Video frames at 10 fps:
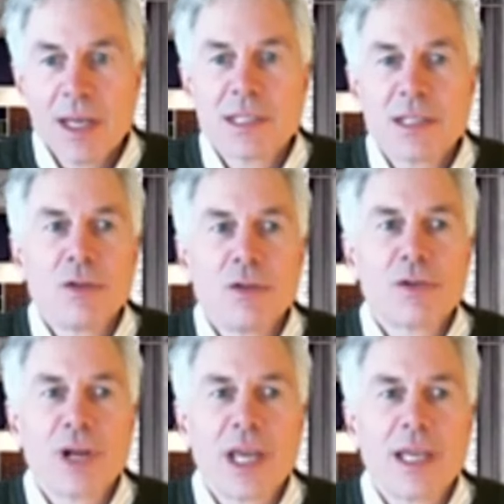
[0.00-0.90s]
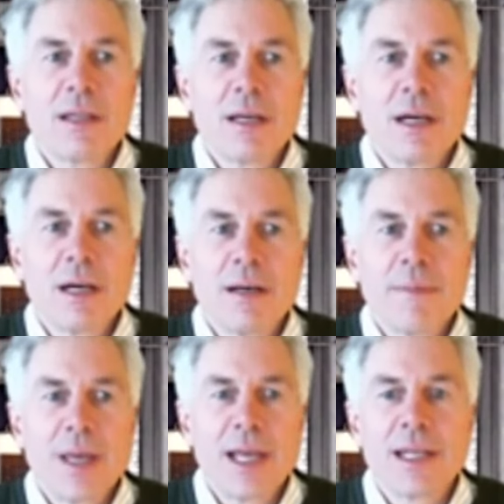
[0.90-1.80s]
to create
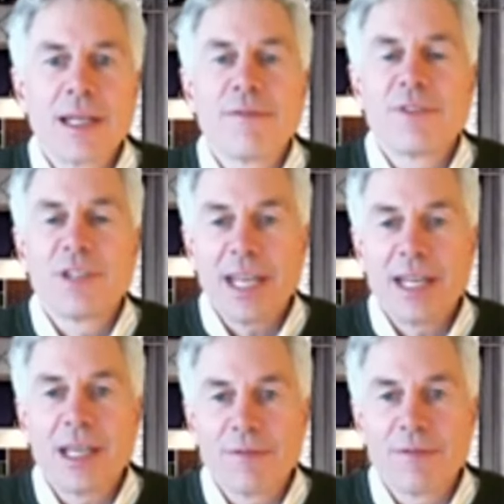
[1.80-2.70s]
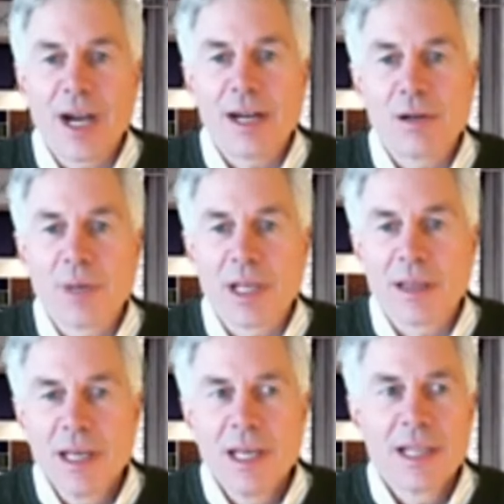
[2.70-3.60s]
and data
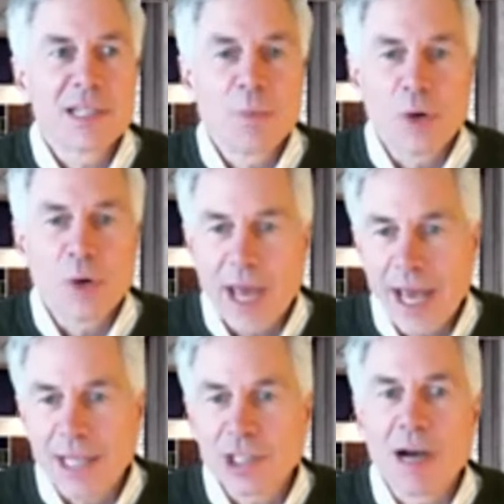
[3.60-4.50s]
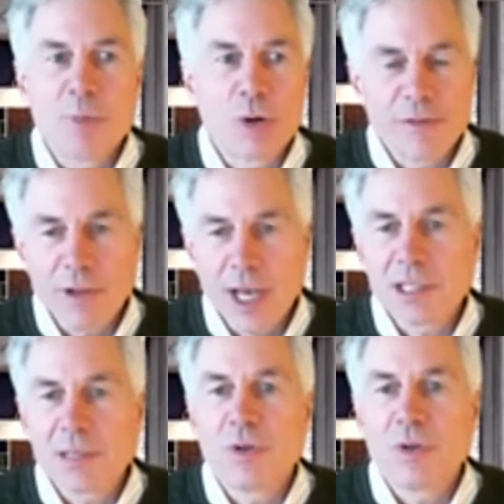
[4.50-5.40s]
environment It's more agile, more
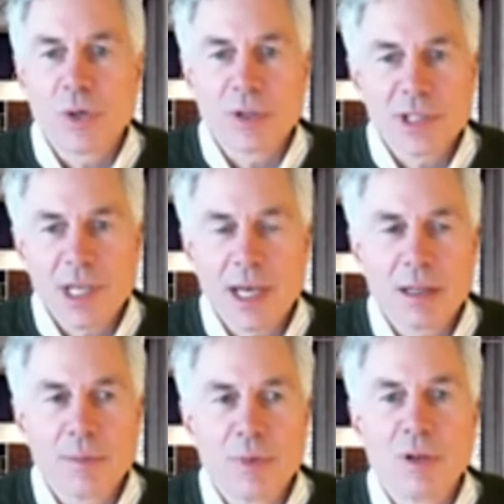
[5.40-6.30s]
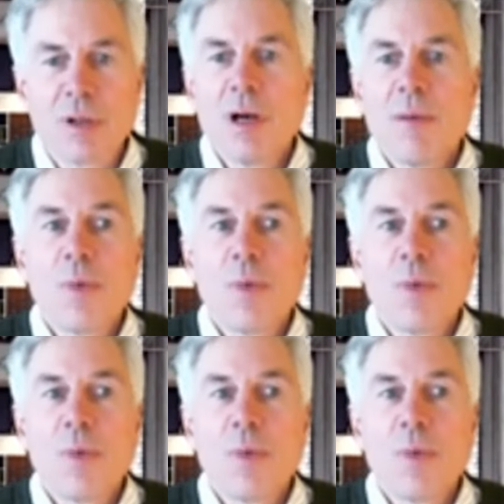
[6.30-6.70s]
flexible, more scalable,